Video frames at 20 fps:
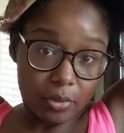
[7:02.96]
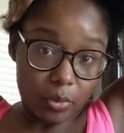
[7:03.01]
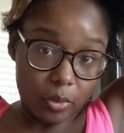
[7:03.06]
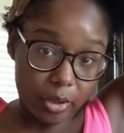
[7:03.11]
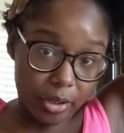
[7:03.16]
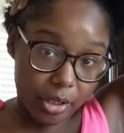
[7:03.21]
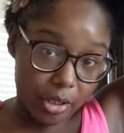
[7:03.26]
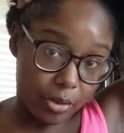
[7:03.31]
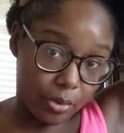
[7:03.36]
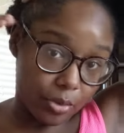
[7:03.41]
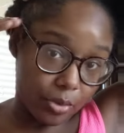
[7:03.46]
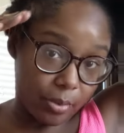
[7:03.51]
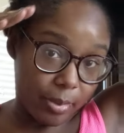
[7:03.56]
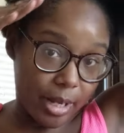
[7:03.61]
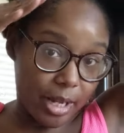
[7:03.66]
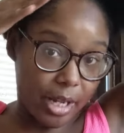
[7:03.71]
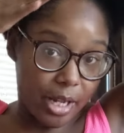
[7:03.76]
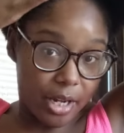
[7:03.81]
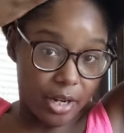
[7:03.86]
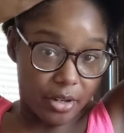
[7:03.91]
Work it through
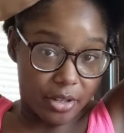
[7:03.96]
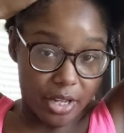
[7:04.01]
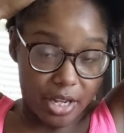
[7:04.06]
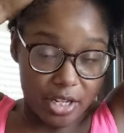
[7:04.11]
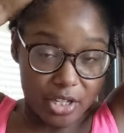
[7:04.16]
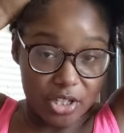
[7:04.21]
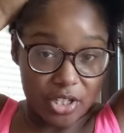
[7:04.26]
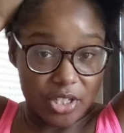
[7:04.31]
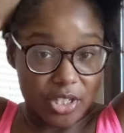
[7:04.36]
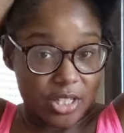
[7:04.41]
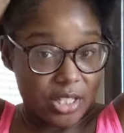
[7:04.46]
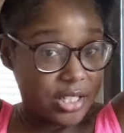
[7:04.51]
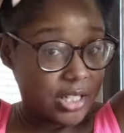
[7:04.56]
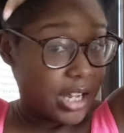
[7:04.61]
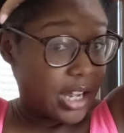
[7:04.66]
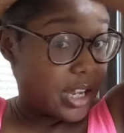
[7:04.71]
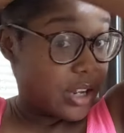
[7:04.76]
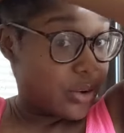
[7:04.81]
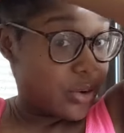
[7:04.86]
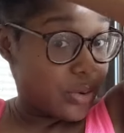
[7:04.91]
my hair that I just
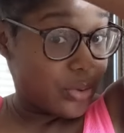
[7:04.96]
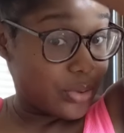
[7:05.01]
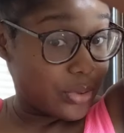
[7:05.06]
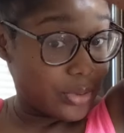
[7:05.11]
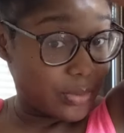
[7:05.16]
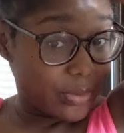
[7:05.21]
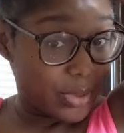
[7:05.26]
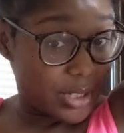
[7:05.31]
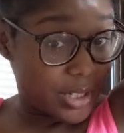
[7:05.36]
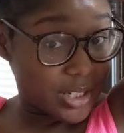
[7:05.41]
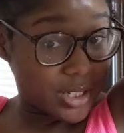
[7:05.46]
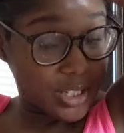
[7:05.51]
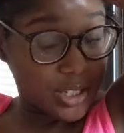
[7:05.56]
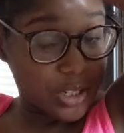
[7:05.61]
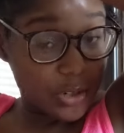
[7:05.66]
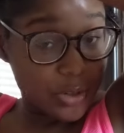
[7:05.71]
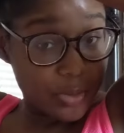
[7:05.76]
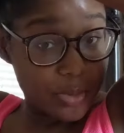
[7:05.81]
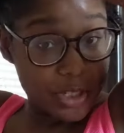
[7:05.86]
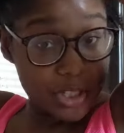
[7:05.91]
detangled, because it's
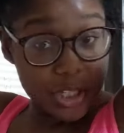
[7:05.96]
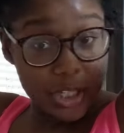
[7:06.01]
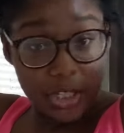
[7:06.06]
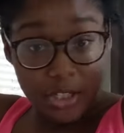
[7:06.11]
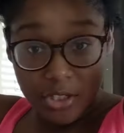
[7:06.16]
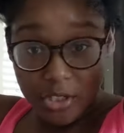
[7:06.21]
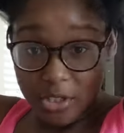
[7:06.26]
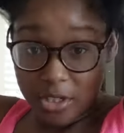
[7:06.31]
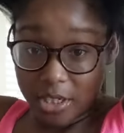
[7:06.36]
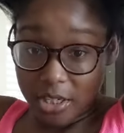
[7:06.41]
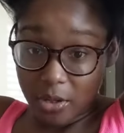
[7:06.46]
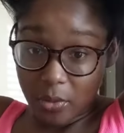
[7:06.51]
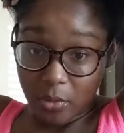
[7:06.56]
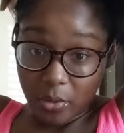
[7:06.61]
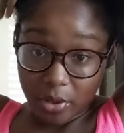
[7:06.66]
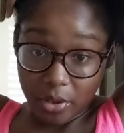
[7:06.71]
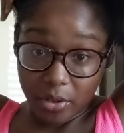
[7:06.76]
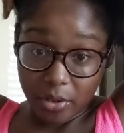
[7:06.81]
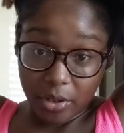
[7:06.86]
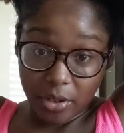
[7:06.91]
so much easier to get
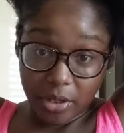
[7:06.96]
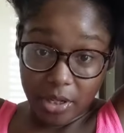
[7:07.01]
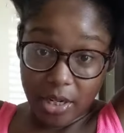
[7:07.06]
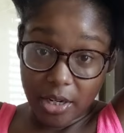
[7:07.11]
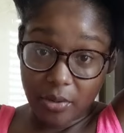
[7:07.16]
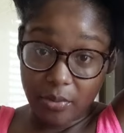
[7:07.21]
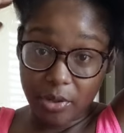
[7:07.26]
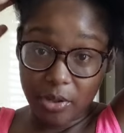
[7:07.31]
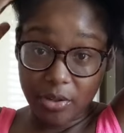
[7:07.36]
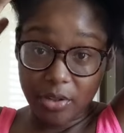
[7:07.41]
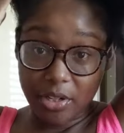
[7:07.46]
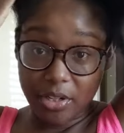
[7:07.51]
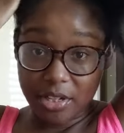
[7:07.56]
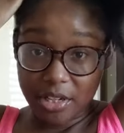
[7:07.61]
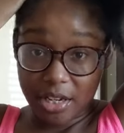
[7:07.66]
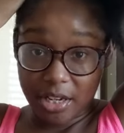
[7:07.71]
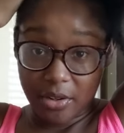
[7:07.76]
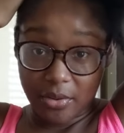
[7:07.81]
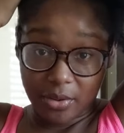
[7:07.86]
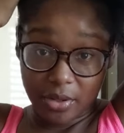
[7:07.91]
oil in your hair when you
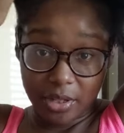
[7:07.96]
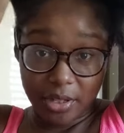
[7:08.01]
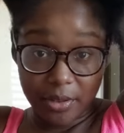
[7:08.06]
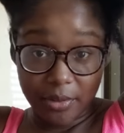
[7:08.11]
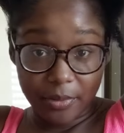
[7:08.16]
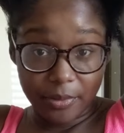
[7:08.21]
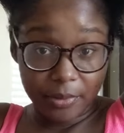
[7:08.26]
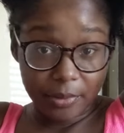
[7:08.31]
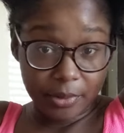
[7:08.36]
detangle it.